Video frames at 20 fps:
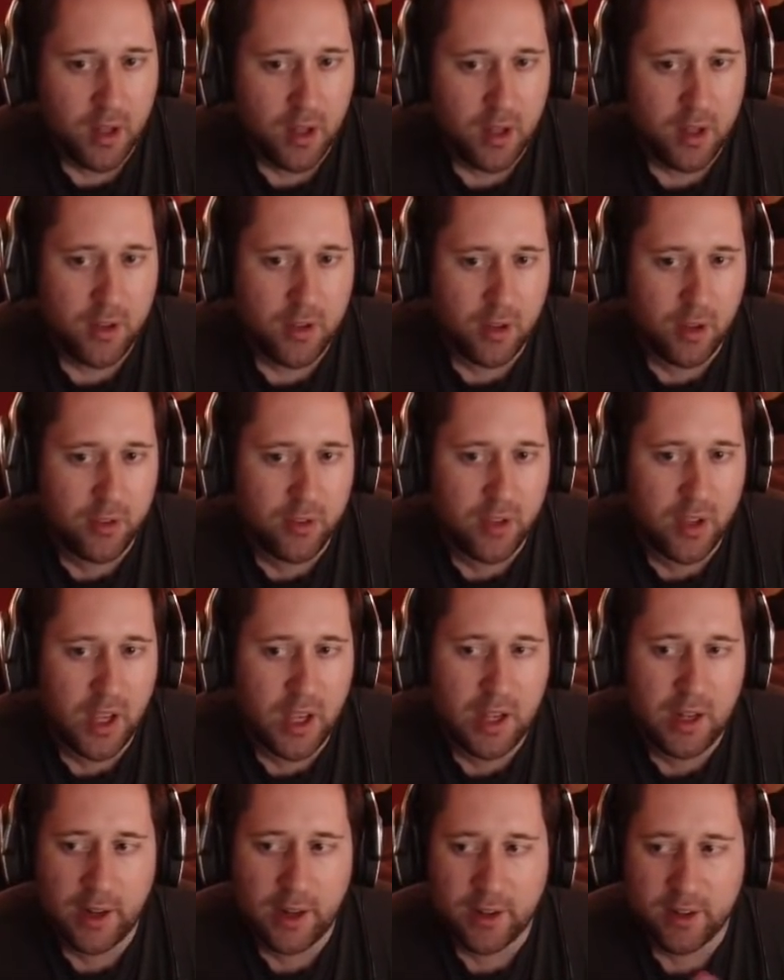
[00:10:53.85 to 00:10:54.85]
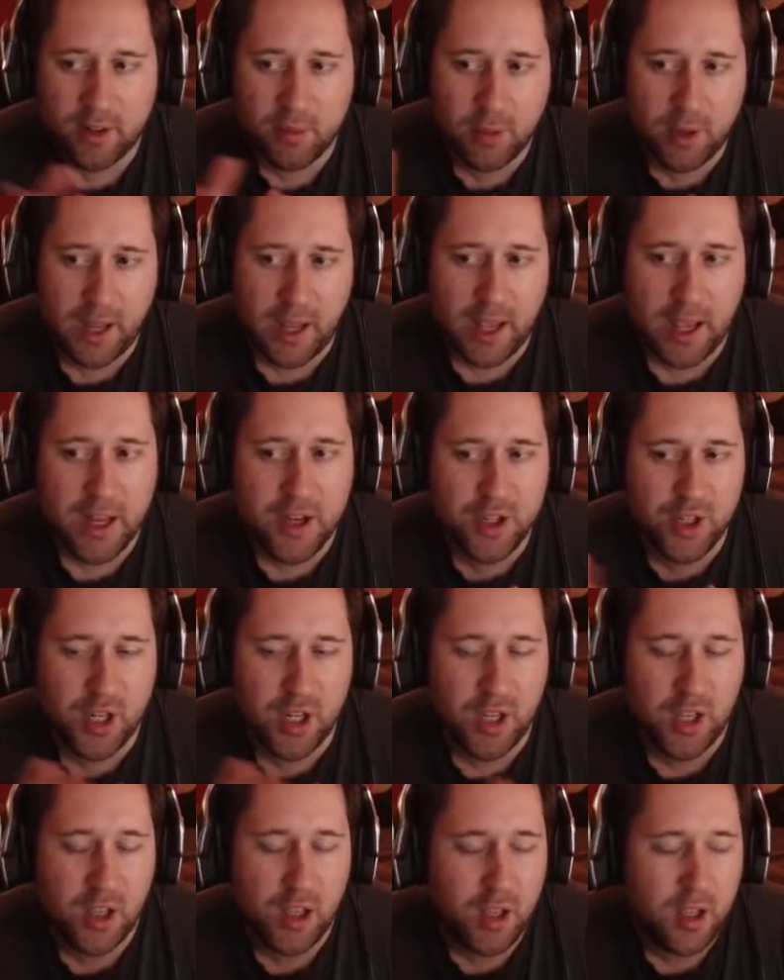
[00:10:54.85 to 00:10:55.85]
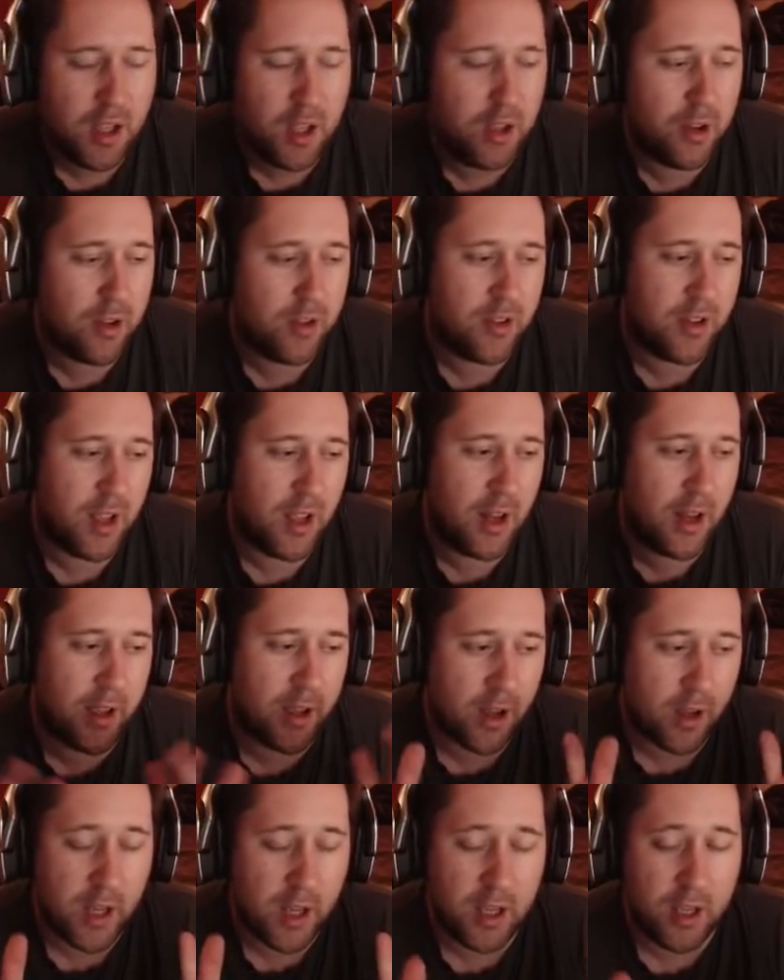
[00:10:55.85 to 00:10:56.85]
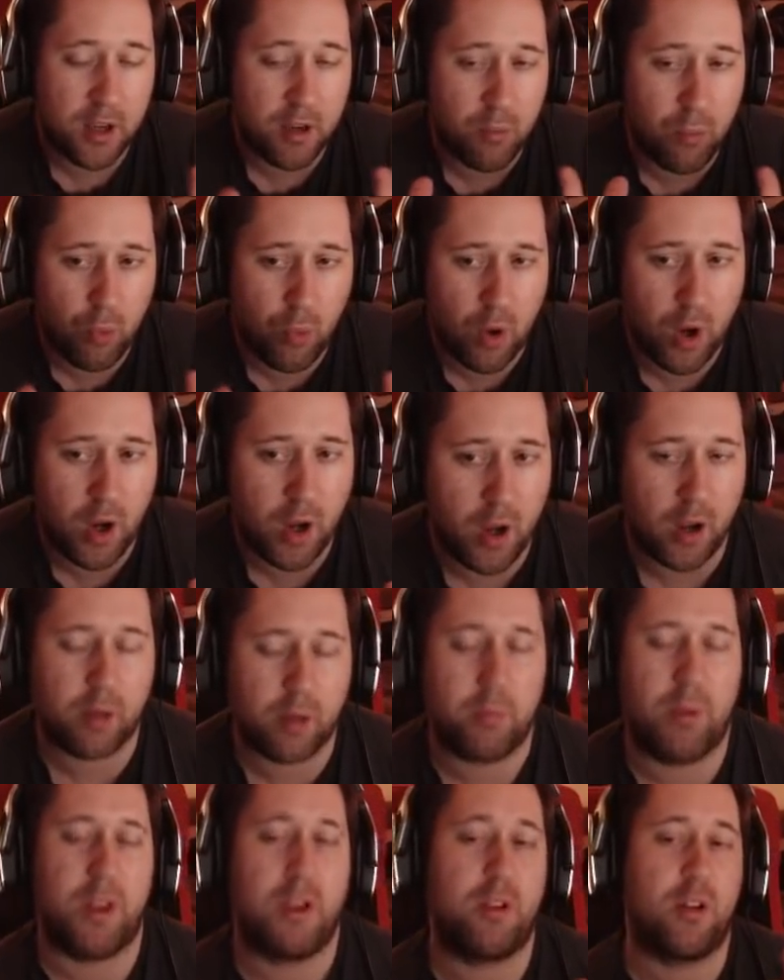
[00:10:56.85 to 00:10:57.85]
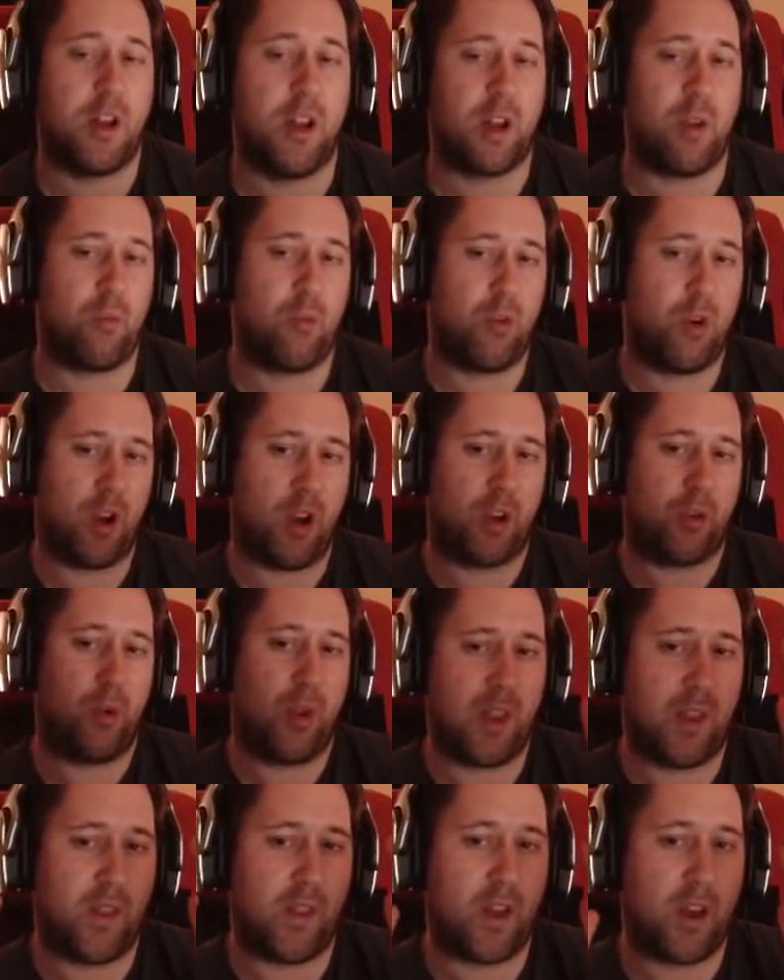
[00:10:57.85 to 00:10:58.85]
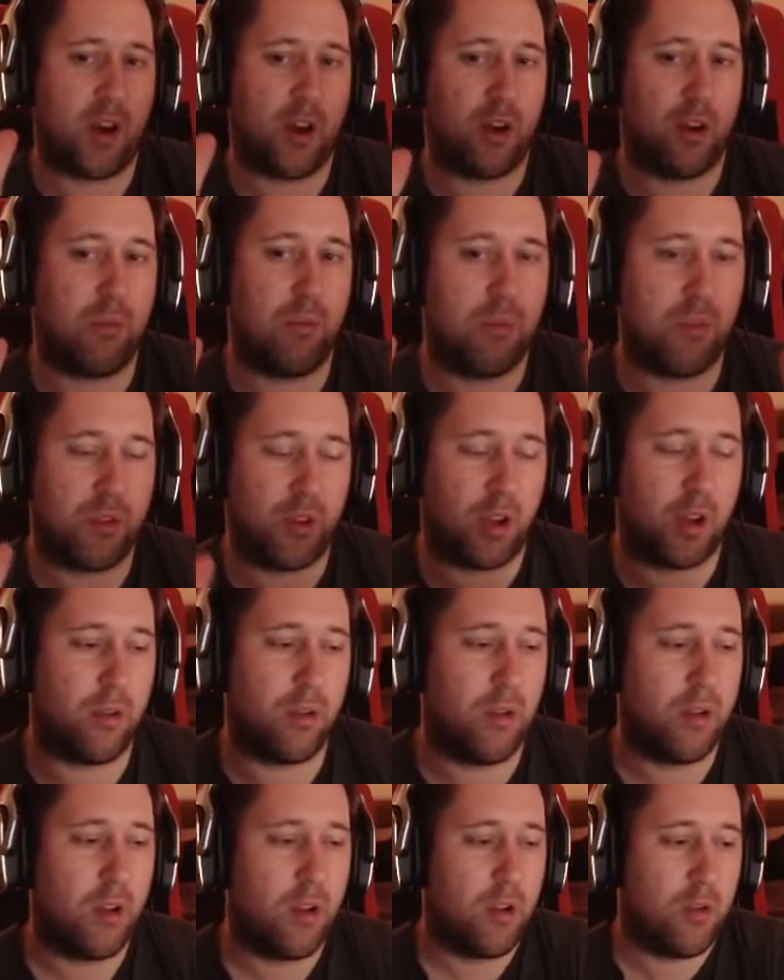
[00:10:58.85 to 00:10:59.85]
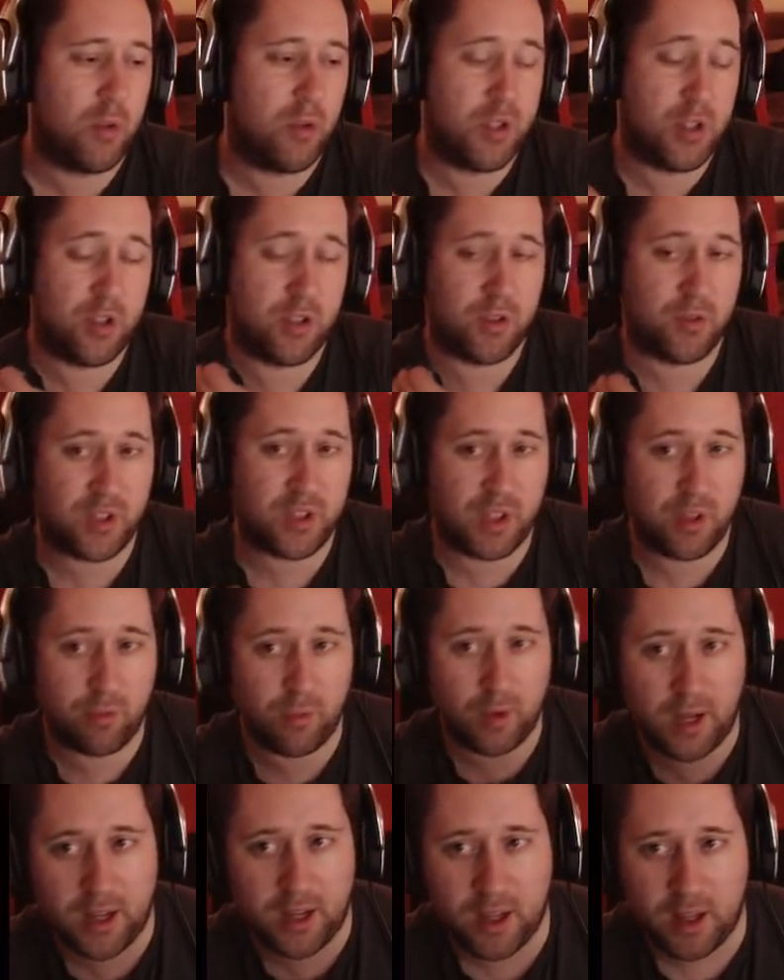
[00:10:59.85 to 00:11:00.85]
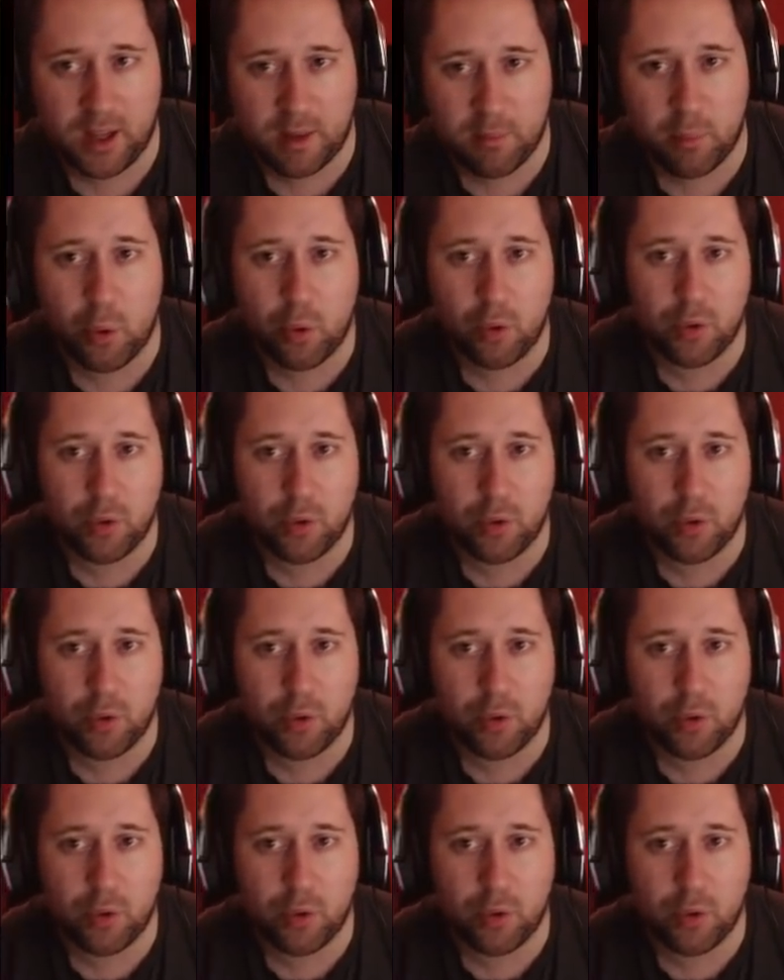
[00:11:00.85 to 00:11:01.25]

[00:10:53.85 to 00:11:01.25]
So say like someone like Engie, you can say like, okay, you can work, but you can only work within the home zone, which is obviously really important